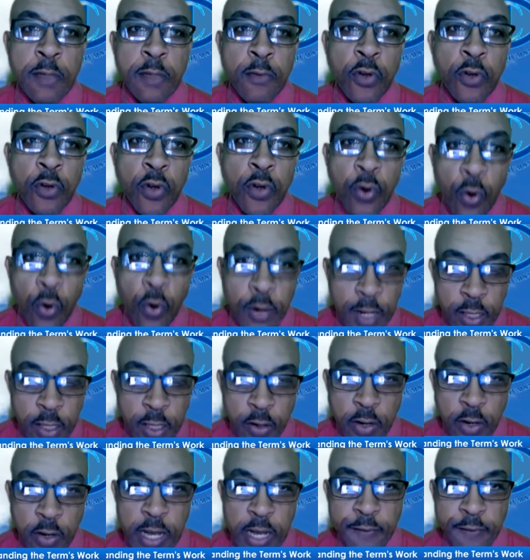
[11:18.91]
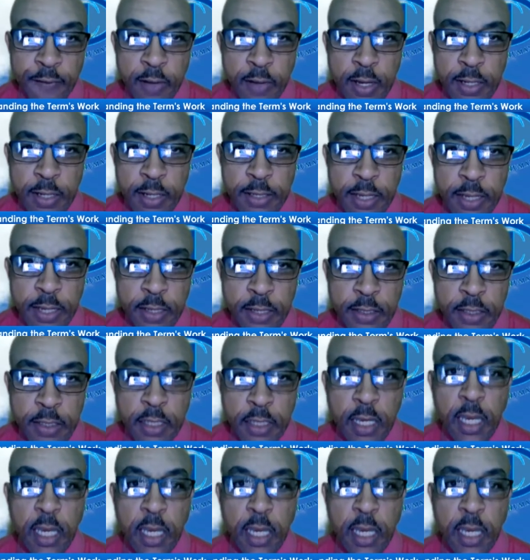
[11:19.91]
know that you're having a test,